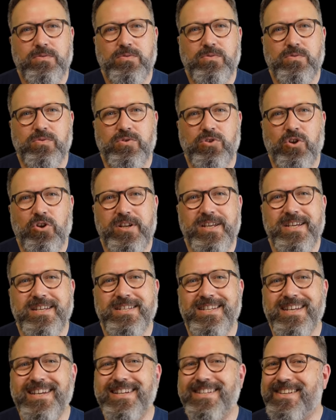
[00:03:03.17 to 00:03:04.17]
Ooh, not
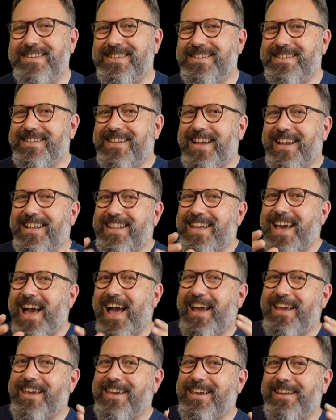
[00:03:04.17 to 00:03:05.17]
easy because it's slightly
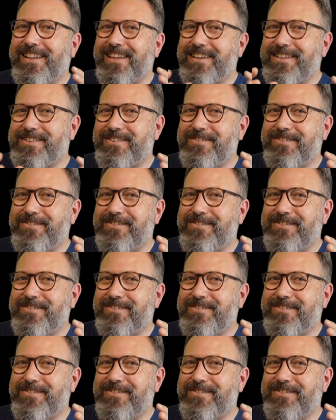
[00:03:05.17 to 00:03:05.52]
angular,